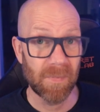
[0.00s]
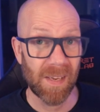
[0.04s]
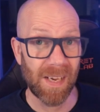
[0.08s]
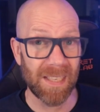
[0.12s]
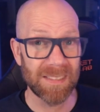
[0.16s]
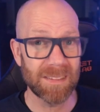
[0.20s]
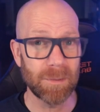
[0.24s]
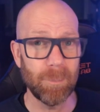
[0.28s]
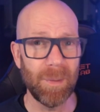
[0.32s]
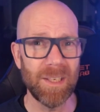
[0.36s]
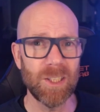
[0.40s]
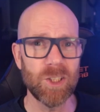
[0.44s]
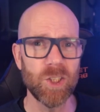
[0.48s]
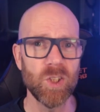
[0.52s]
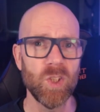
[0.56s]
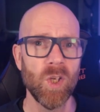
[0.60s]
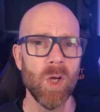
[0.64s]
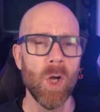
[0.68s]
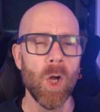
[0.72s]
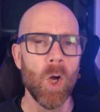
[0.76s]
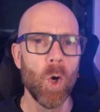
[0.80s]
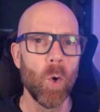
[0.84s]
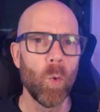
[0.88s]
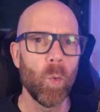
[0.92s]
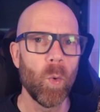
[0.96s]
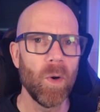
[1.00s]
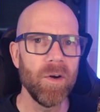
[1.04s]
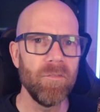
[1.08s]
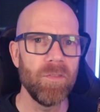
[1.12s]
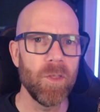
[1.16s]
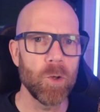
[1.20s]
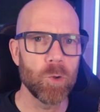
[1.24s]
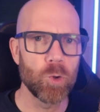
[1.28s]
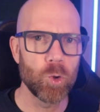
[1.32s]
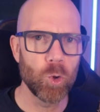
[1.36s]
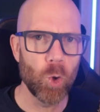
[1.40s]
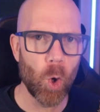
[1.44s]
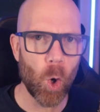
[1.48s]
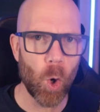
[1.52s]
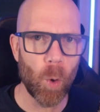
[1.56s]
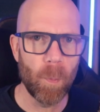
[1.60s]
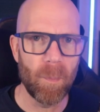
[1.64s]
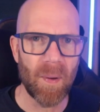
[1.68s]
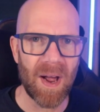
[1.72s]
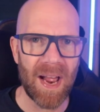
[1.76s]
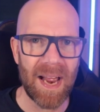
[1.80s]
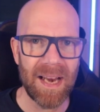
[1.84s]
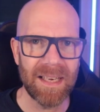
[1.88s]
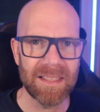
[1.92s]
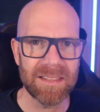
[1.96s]
As I mentioned, one of the
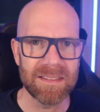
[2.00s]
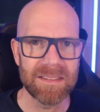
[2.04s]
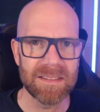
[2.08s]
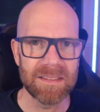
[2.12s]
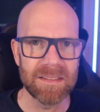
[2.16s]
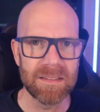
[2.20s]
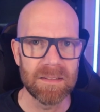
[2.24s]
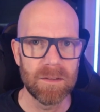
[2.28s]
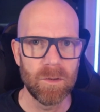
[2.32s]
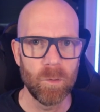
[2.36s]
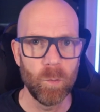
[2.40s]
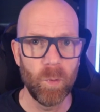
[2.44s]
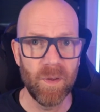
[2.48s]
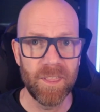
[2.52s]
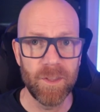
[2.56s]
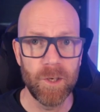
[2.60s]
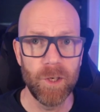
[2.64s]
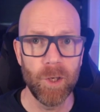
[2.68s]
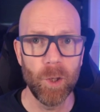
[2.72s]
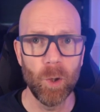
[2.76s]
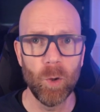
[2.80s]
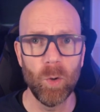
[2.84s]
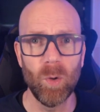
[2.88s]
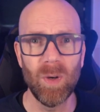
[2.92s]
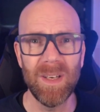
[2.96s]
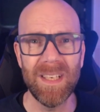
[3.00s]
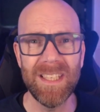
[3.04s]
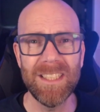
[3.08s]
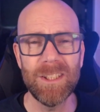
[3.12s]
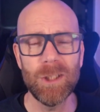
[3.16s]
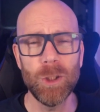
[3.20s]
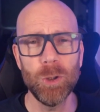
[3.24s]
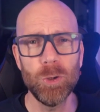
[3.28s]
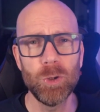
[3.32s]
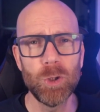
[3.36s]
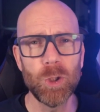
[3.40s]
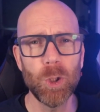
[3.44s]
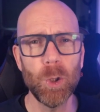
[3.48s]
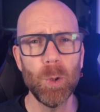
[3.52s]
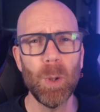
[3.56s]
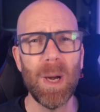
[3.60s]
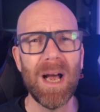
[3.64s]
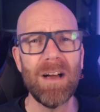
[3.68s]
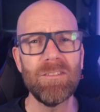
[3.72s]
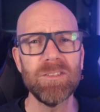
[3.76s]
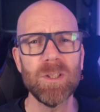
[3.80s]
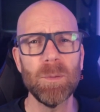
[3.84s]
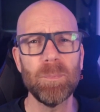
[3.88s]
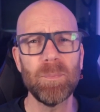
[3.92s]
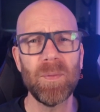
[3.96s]
drawbacks with Huel is you do
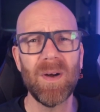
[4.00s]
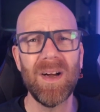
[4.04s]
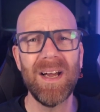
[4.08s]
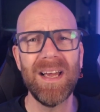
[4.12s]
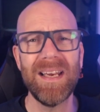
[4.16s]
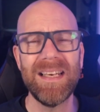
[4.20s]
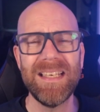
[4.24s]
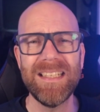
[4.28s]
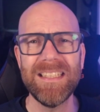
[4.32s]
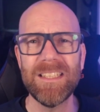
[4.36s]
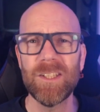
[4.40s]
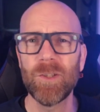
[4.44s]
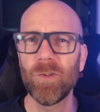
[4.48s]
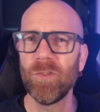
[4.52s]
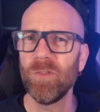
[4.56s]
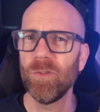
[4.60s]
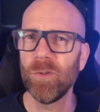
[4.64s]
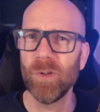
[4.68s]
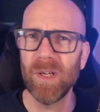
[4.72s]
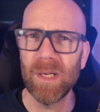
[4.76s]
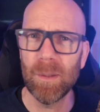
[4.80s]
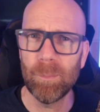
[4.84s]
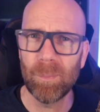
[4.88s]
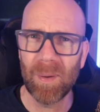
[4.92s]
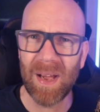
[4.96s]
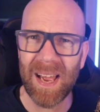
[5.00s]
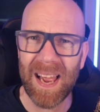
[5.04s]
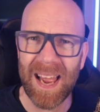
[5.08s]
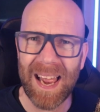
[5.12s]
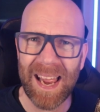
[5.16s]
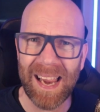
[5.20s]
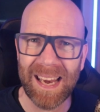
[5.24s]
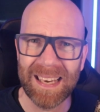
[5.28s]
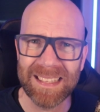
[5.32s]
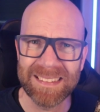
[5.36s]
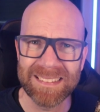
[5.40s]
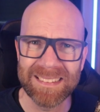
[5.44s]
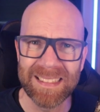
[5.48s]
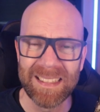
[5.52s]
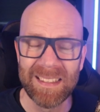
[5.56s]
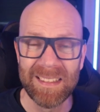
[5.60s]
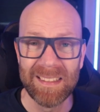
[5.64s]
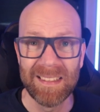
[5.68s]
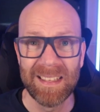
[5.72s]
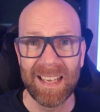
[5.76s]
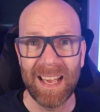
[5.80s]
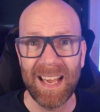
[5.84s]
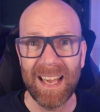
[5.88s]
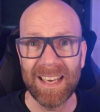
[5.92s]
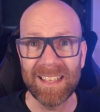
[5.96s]
have to buy at least 3 bags.
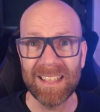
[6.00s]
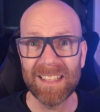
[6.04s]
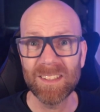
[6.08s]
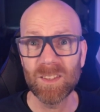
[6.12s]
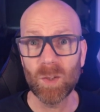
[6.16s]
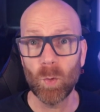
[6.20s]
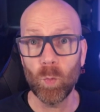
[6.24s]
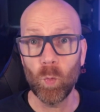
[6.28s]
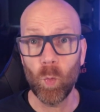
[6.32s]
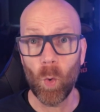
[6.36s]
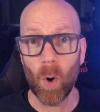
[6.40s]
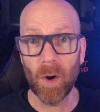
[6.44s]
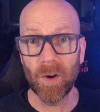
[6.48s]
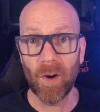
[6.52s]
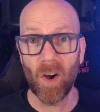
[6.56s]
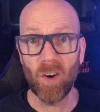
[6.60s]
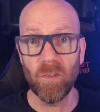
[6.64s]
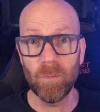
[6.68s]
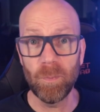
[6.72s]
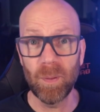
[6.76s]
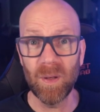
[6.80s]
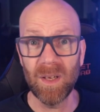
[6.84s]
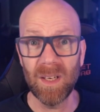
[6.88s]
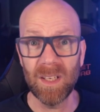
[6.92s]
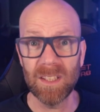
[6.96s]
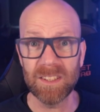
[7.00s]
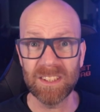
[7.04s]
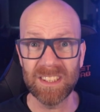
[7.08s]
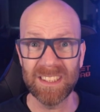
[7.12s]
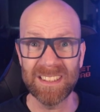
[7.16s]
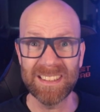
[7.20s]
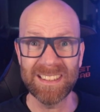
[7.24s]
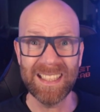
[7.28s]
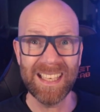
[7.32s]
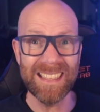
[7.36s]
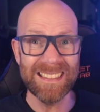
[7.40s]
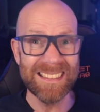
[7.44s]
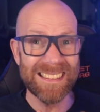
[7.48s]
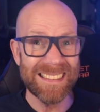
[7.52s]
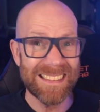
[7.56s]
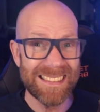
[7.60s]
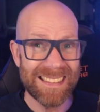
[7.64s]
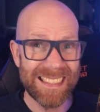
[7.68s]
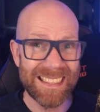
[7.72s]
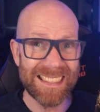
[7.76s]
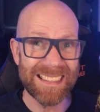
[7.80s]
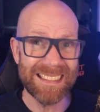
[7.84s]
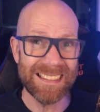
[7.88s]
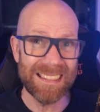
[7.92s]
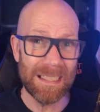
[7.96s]
And as a one-off purchase, that's
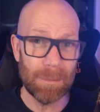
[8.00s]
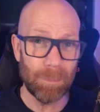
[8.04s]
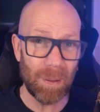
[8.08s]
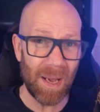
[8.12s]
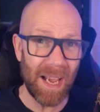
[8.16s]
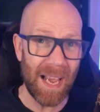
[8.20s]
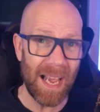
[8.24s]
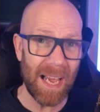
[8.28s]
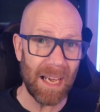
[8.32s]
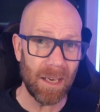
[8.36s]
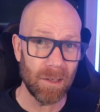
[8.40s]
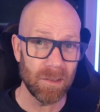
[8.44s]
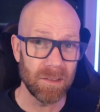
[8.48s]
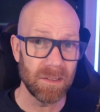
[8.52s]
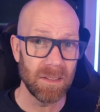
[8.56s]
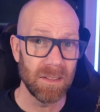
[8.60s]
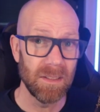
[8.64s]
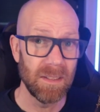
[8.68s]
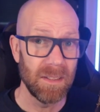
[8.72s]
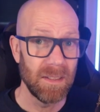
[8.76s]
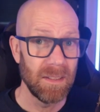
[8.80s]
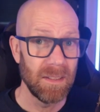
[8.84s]
£60.